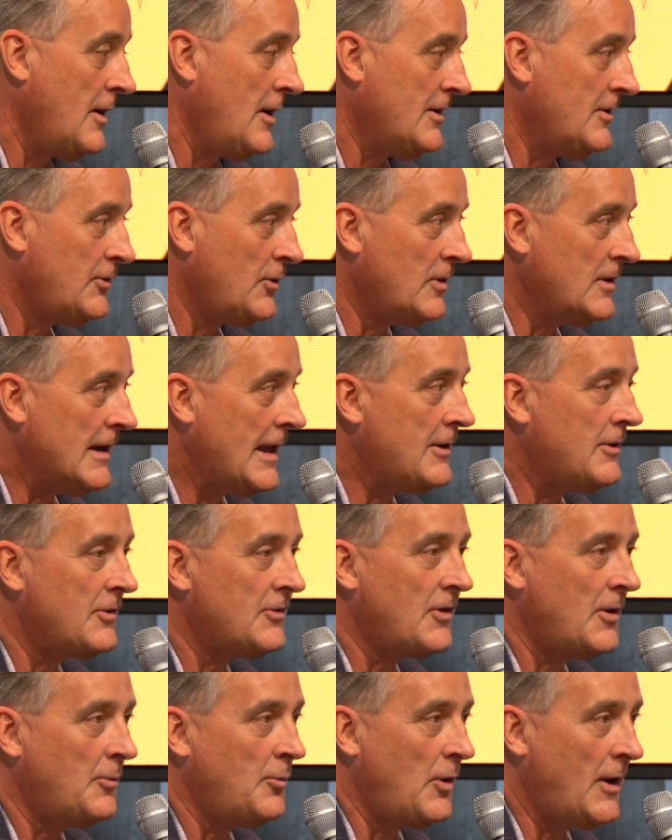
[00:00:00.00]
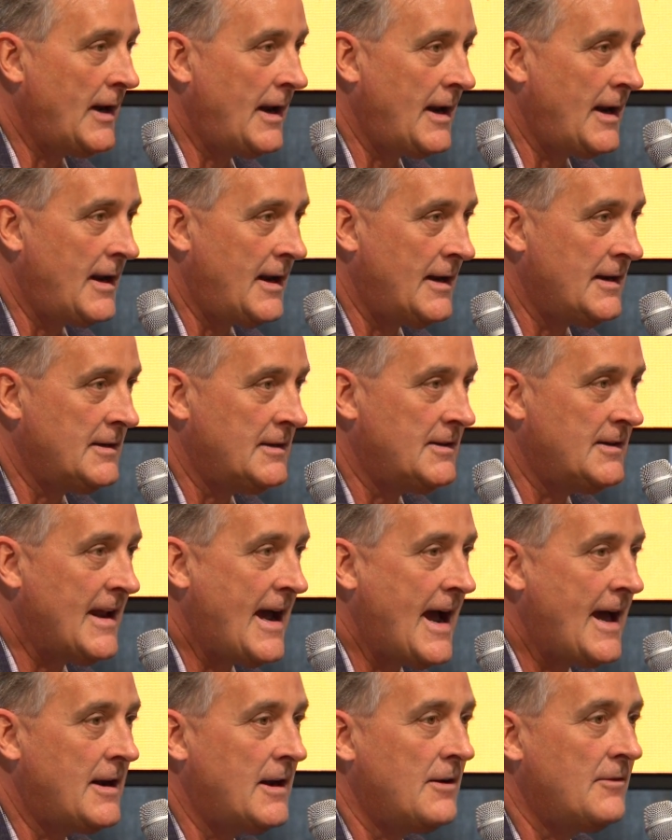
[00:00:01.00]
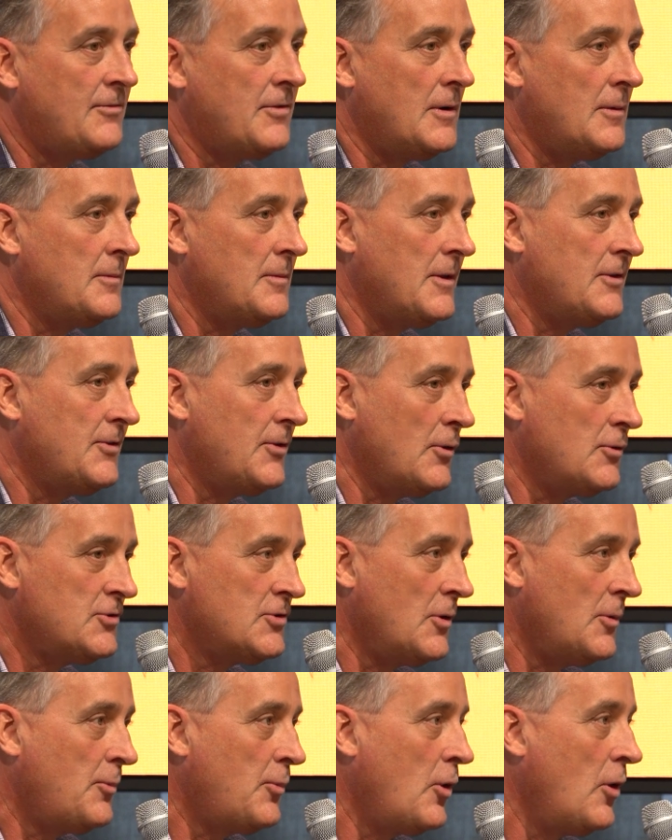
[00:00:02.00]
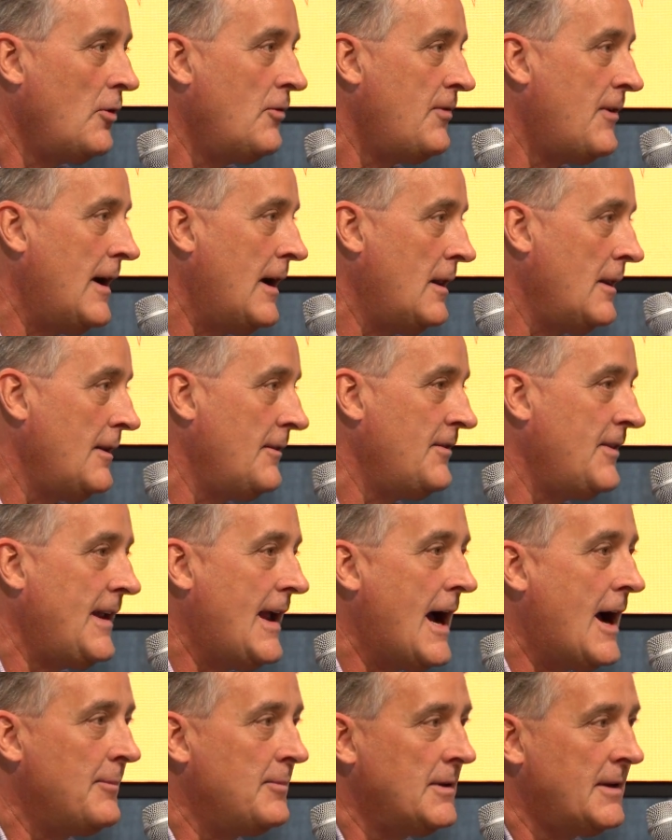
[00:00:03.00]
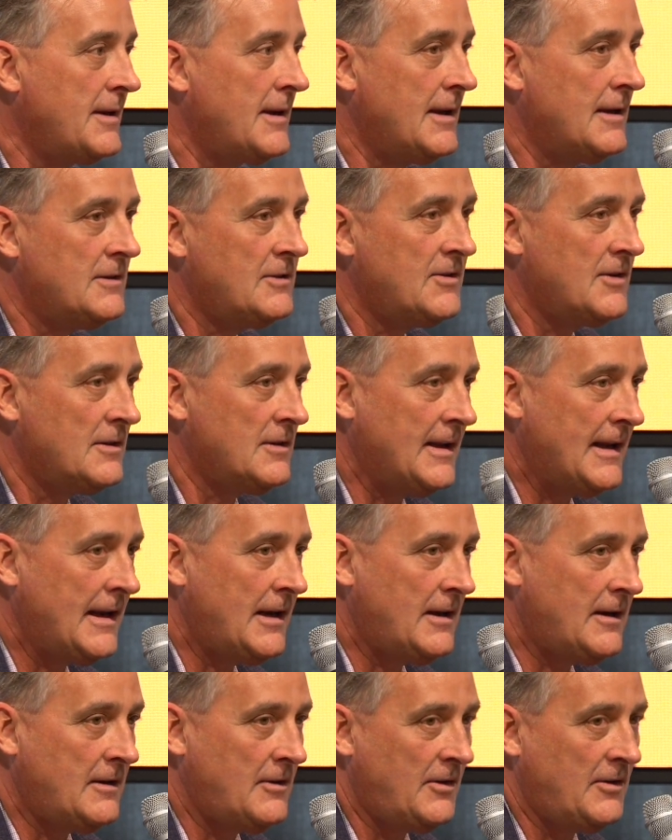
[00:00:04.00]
certain lenders are bringing in data from the social profile of the applicant to link